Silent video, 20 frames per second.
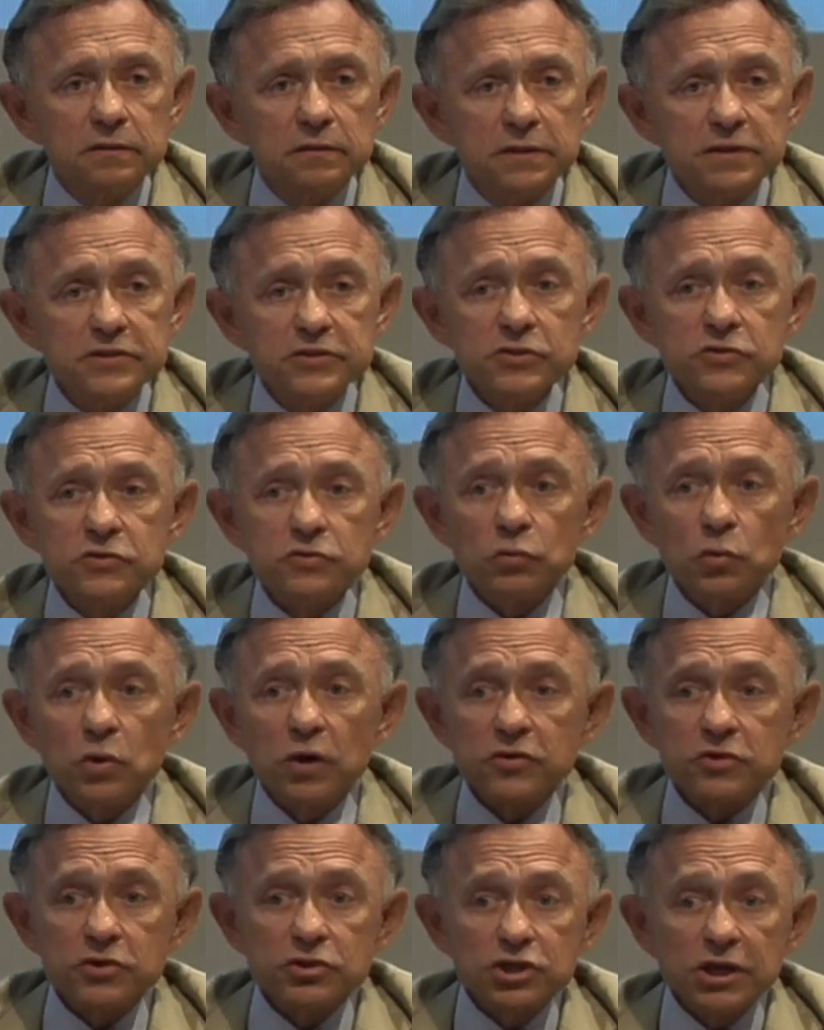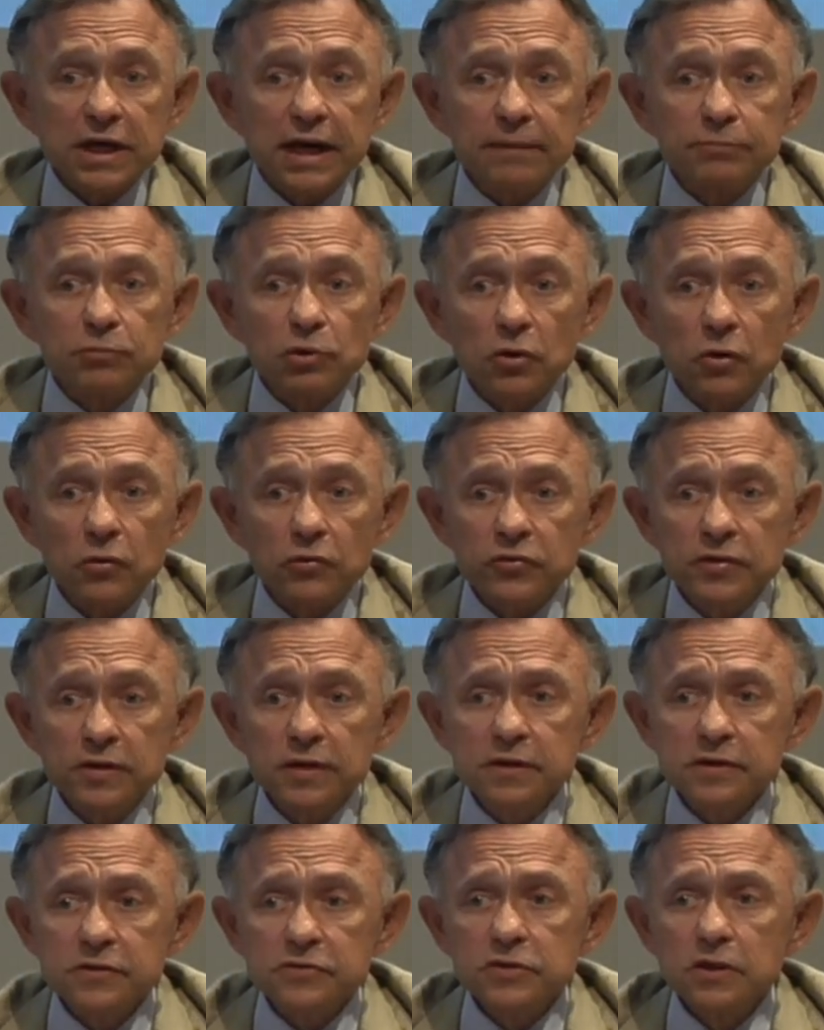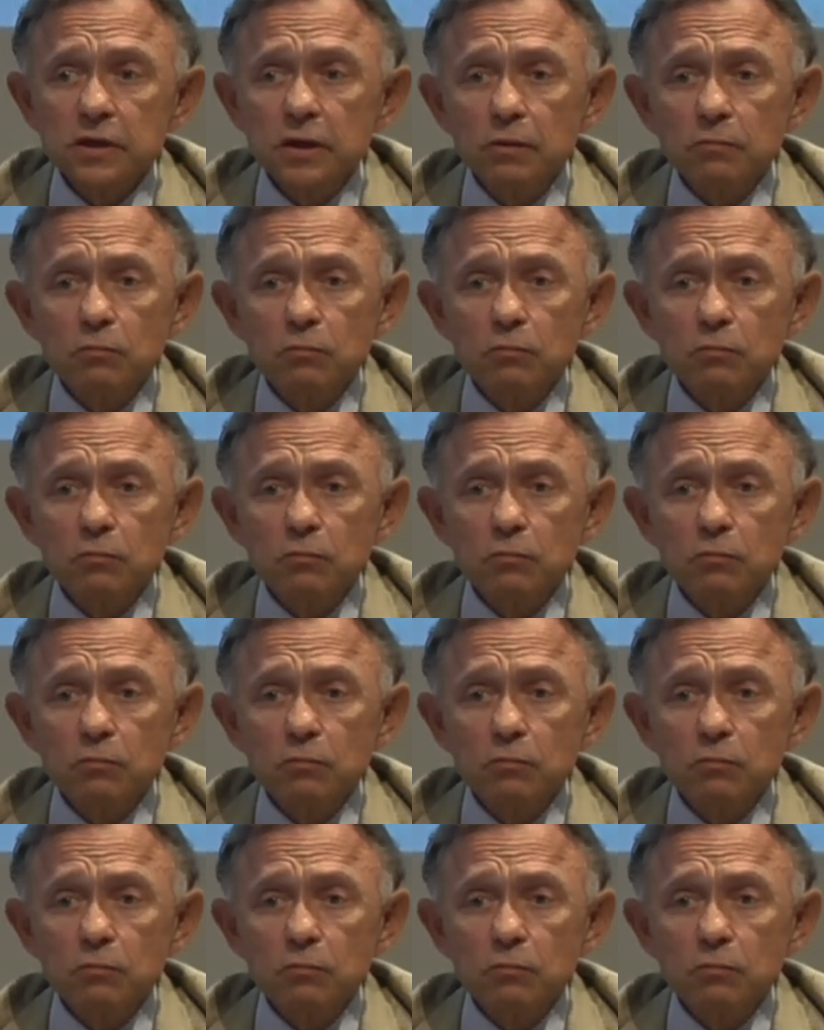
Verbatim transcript: this is where the job growth is